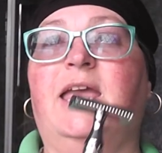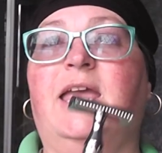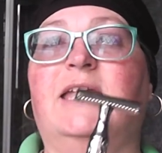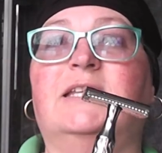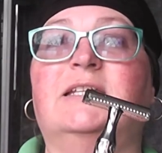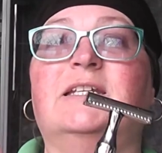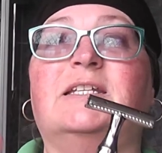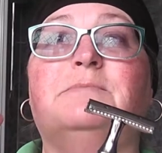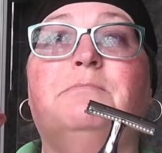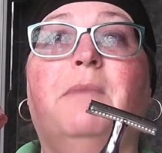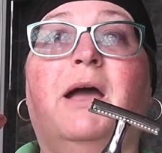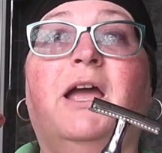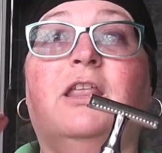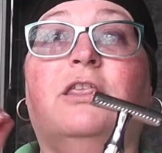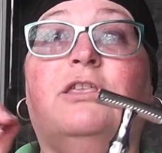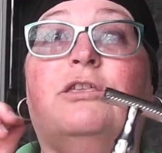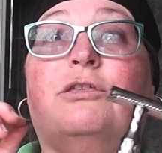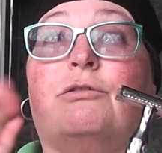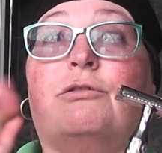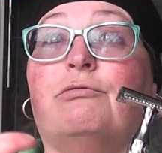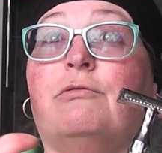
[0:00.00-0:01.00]
It is my
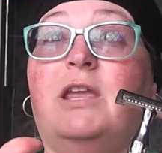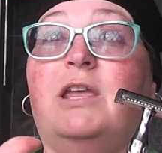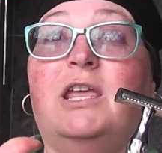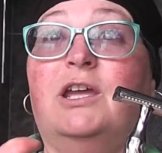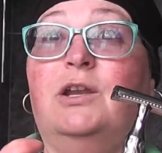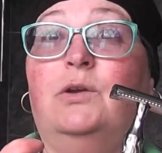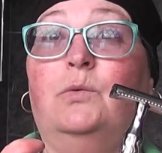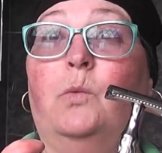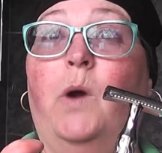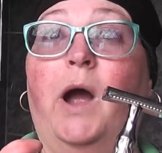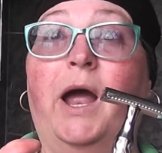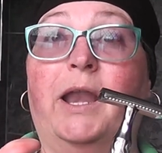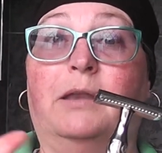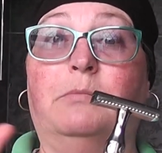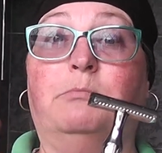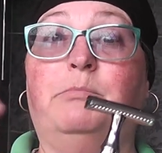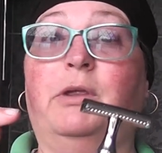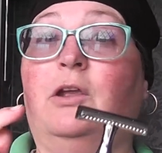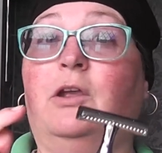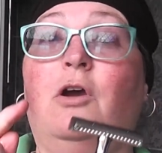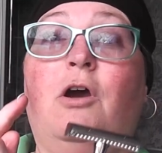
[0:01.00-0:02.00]

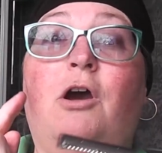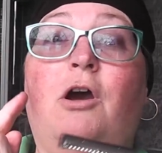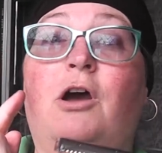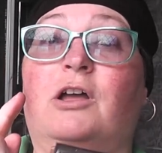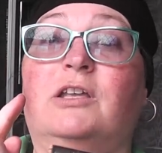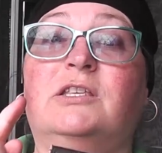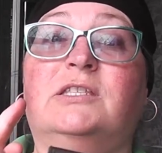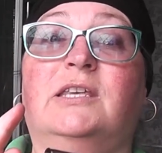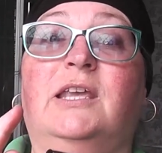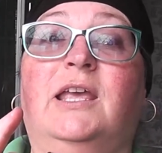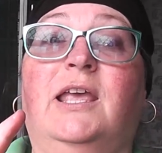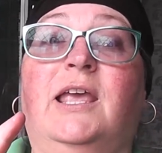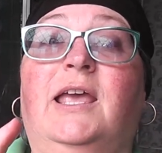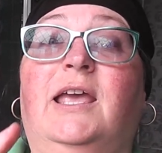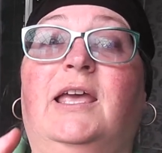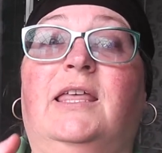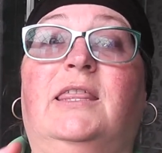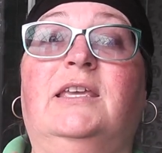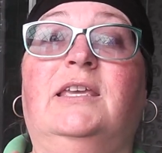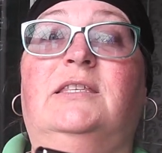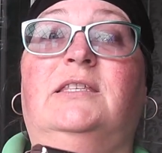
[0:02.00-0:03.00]
3-in-1 because
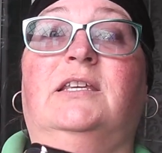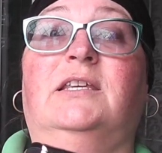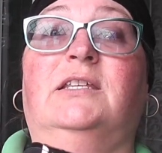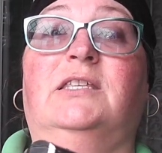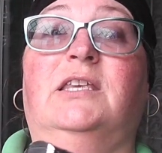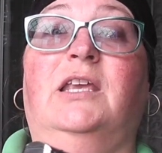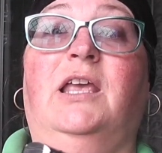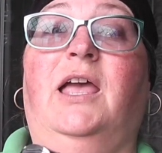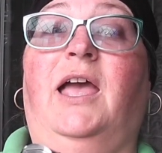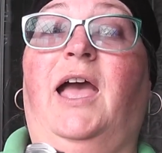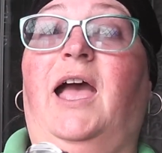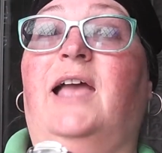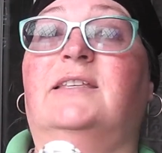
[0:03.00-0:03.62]
this is,